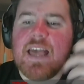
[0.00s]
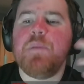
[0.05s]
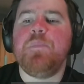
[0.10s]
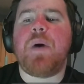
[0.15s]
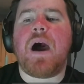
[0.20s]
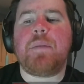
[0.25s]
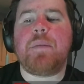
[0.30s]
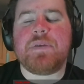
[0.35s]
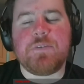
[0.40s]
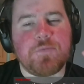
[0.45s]

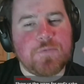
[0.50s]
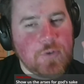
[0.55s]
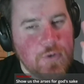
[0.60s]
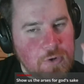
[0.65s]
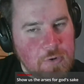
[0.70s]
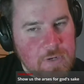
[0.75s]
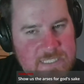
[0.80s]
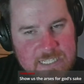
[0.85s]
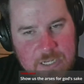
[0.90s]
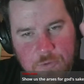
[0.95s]
Bobby
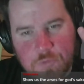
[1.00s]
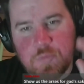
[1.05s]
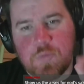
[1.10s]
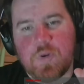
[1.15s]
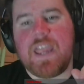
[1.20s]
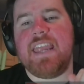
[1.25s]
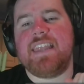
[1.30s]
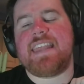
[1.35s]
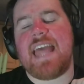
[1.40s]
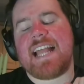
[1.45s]
Roode is a
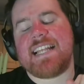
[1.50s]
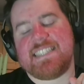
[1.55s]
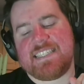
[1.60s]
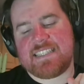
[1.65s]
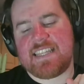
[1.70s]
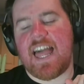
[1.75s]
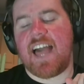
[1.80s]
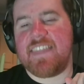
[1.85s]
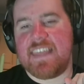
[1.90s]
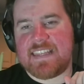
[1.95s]
great. I
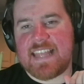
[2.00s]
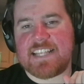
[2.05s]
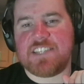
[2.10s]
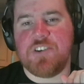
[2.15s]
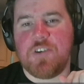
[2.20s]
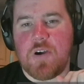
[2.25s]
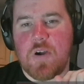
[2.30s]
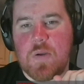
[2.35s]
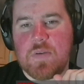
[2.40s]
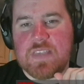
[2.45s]
think that's
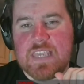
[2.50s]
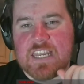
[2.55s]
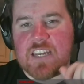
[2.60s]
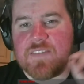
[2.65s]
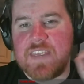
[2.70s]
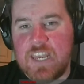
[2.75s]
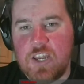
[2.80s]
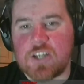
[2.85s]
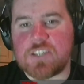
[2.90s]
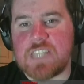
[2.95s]
who I was thinking of.
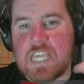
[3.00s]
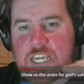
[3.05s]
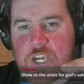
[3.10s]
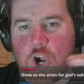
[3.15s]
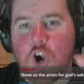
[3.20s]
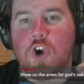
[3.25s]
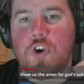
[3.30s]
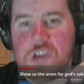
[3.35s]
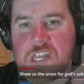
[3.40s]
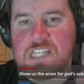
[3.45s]
He looks like
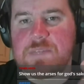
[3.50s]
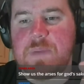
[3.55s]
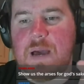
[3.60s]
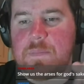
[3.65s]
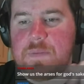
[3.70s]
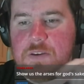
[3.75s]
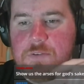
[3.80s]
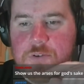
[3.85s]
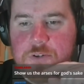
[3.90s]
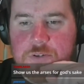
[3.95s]
current
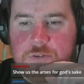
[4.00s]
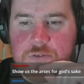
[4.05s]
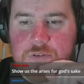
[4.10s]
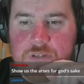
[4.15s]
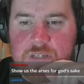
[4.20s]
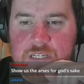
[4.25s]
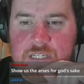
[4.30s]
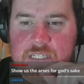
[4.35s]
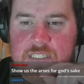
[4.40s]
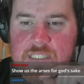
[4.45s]
Bobby Roode.
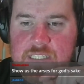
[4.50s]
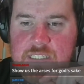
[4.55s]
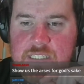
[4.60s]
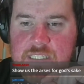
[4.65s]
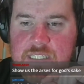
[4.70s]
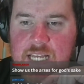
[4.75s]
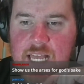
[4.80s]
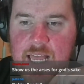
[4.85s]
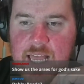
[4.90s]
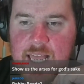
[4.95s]

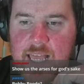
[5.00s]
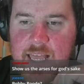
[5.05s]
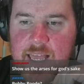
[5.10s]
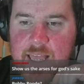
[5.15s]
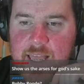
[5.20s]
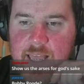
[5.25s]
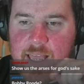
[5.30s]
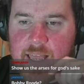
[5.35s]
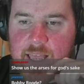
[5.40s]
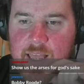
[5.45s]

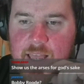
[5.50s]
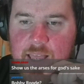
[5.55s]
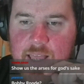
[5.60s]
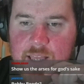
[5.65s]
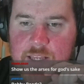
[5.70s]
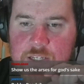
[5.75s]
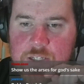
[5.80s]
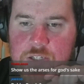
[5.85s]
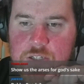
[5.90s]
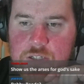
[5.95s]

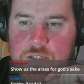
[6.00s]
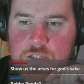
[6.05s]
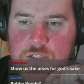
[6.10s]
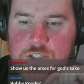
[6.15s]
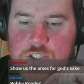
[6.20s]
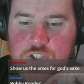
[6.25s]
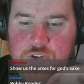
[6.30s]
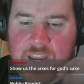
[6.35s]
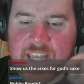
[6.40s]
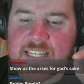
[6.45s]

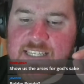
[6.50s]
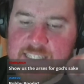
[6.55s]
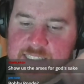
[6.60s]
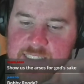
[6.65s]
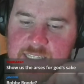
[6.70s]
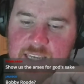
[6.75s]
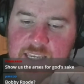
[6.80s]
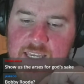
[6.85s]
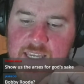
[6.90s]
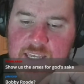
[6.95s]
Trent is
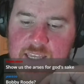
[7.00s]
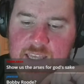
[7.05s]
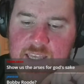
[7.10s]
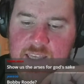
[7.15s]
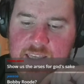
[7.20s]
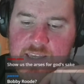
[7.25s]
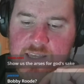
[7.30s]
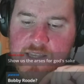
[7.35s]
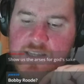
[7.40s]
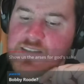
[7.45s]

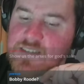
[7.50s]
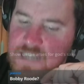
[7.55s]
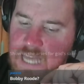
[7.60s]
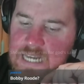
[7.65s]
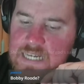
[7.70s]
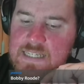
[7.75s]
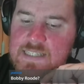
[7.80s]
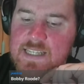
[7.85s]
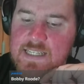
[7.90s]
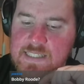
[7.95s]
a
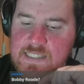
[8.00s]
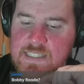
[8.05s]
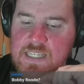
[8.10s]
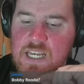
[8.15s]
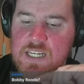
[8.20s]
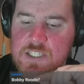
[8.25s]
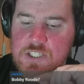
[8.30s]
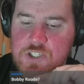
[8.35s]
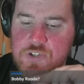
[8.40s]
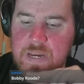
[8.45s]
solid. That's a
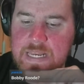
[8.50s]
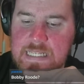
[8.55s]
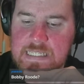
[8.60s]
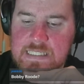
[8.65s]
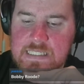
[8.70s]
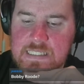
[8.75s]
solid Trent.